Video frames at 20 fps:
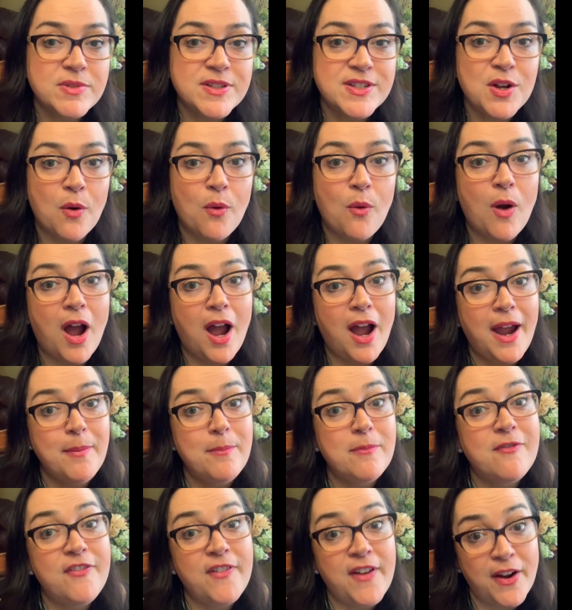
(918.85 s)
So
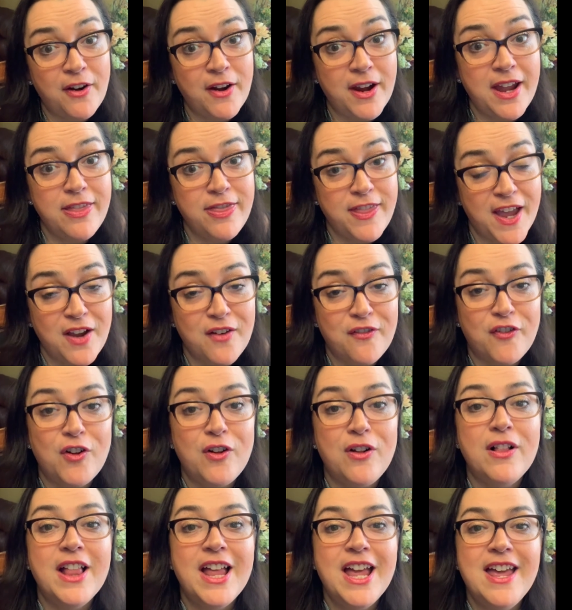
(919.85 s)
I'm very
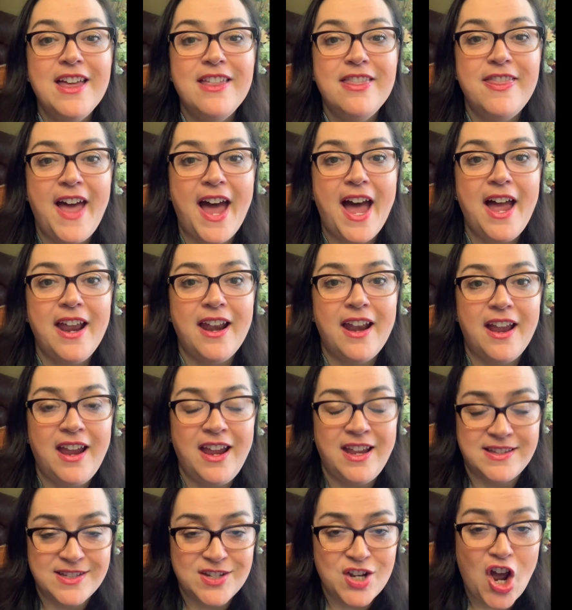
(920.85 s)
thankful that
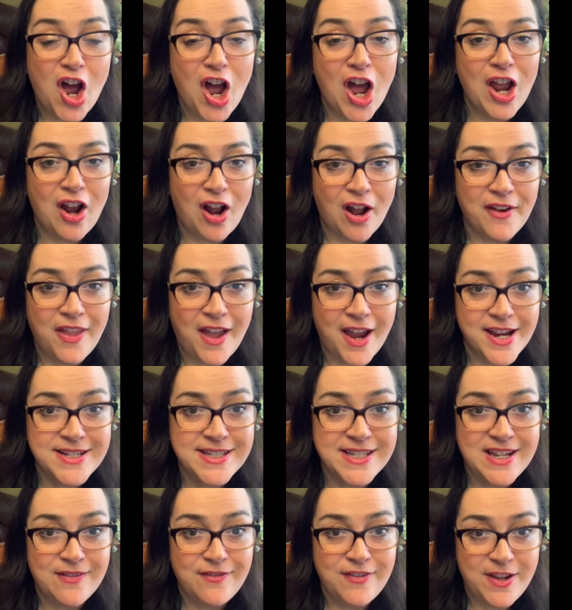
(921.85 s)
it's taught on the
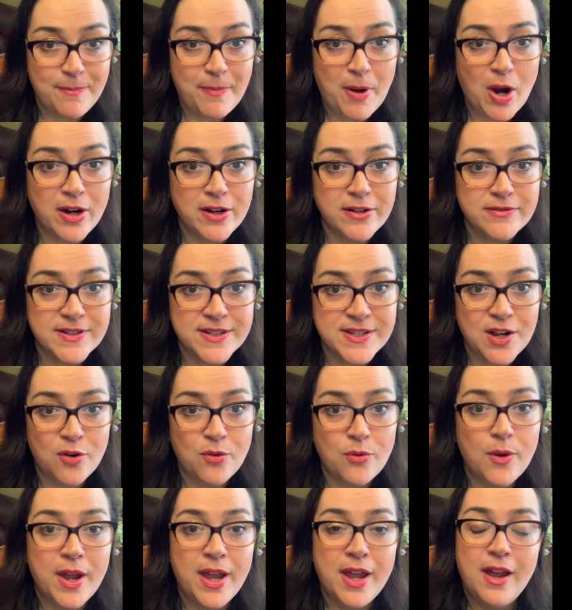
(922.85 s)
ICEV part. So